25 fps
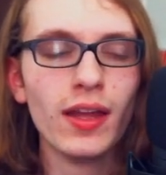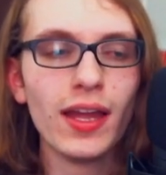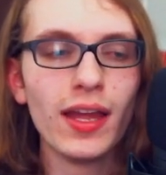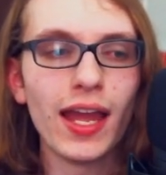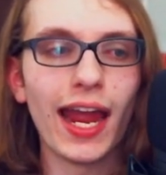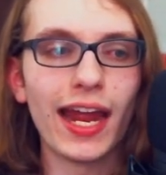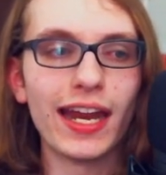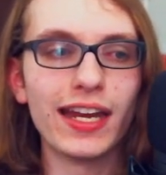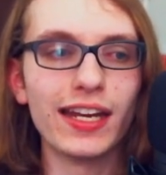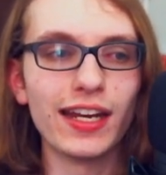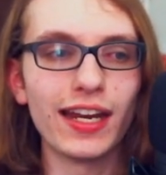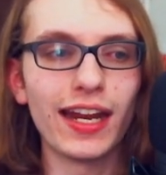
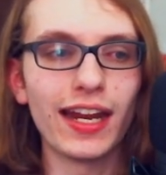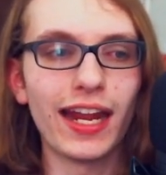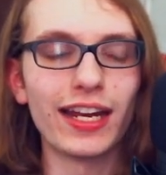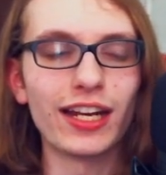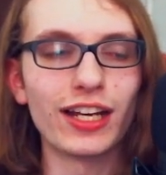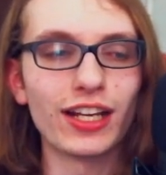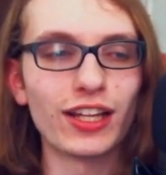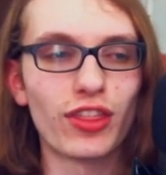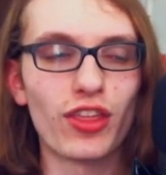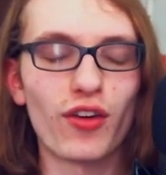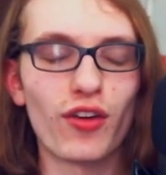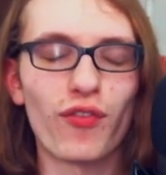and
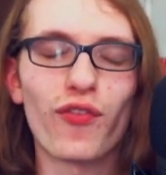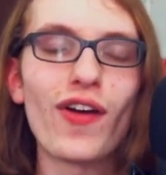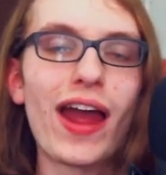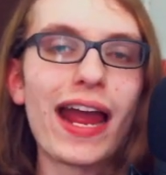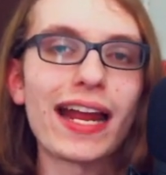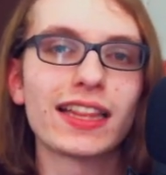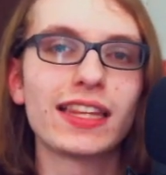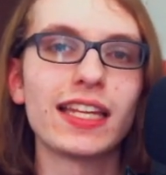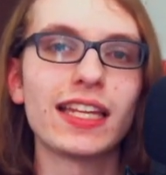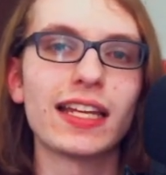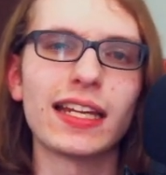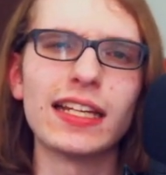the
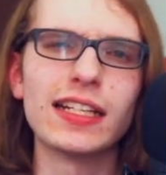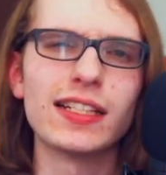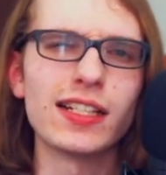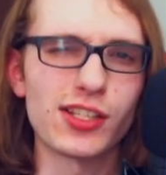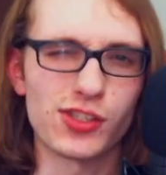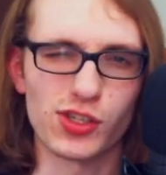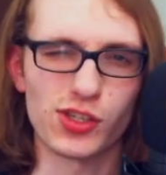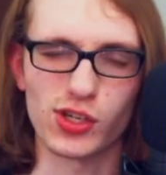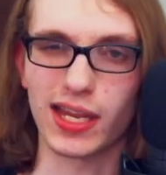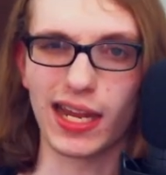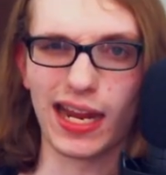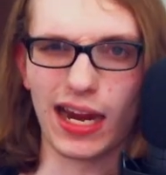fact that he
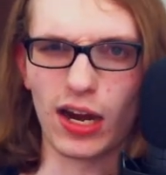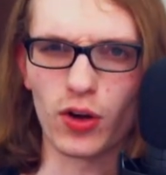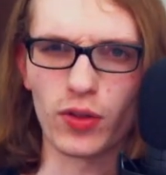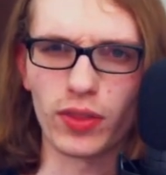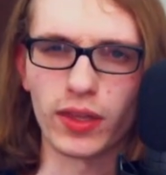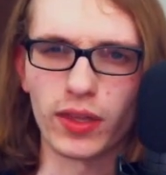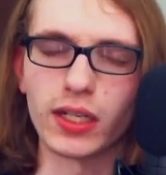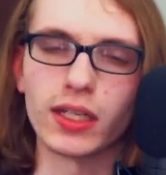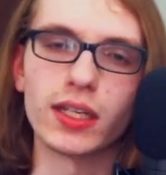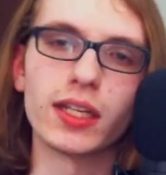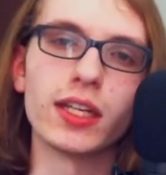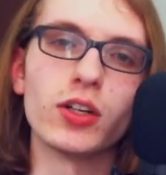doesn't care
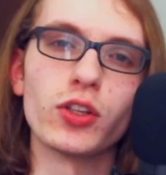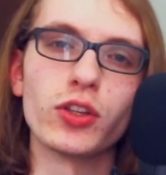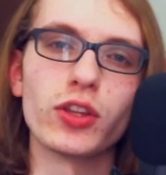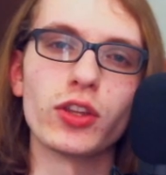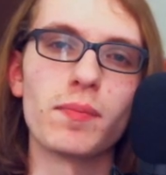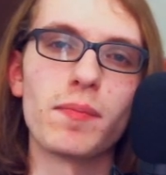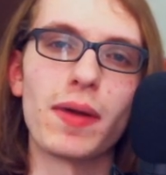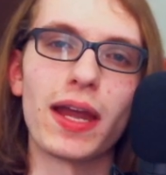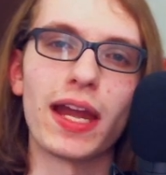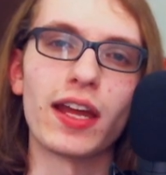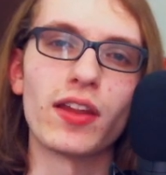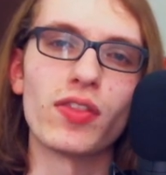that he killed the
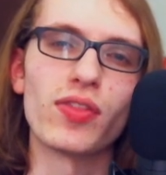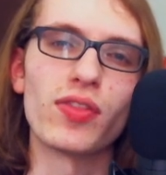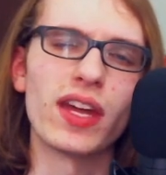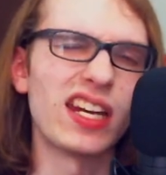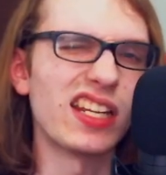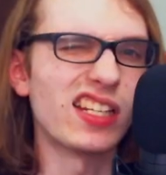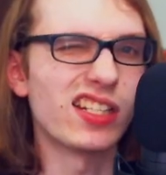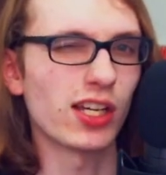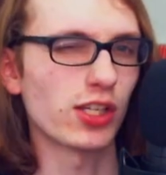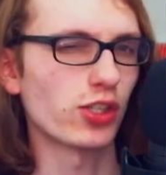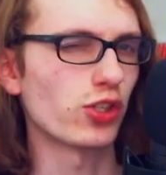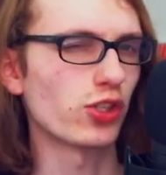man, that he
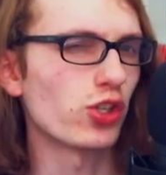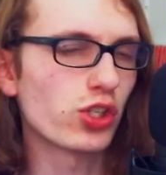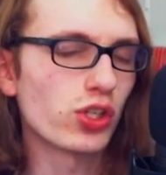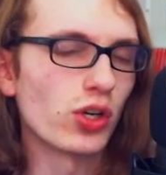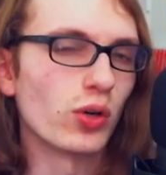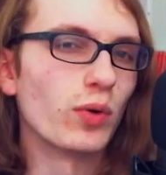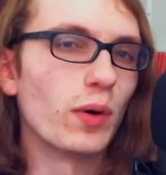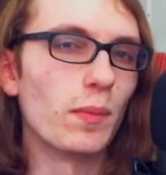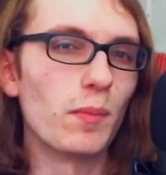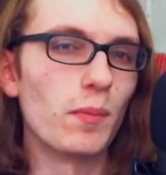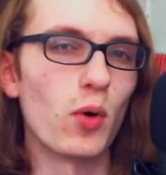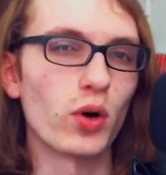doesn't show
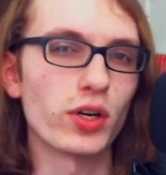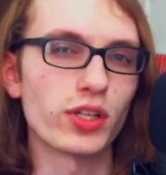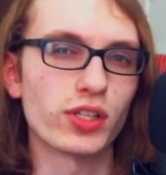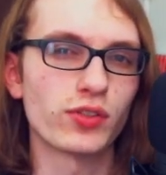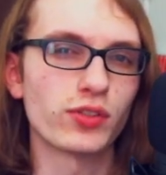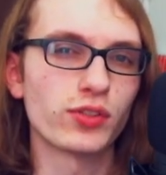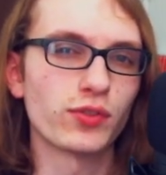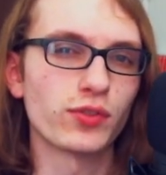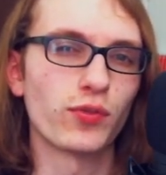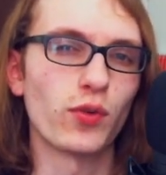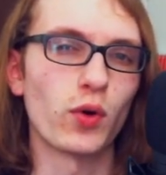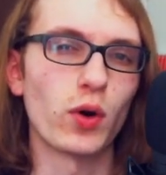
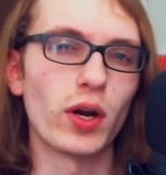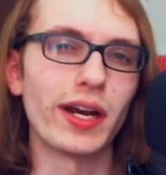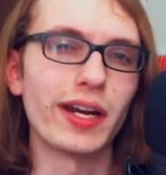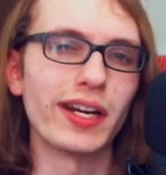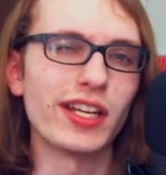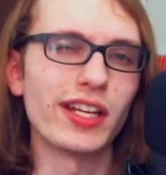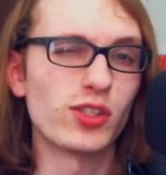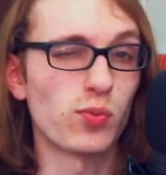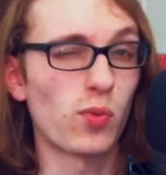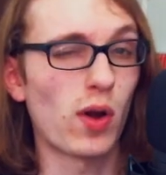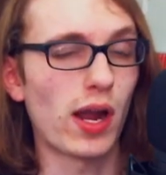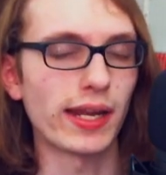remorse for it,
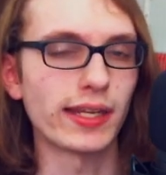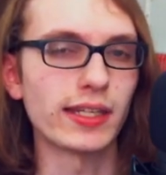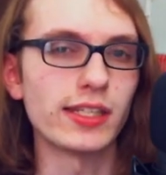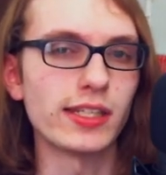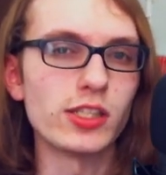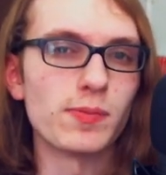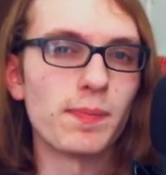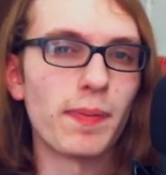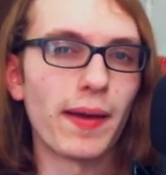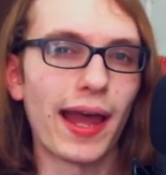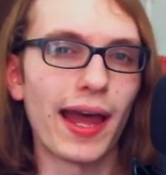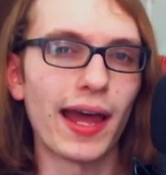is why he's
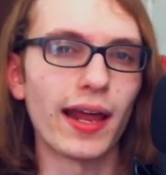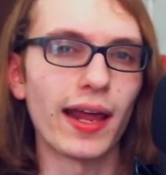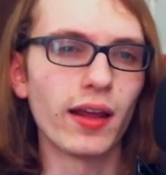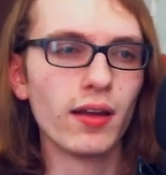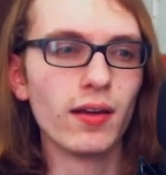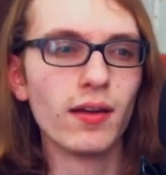bad.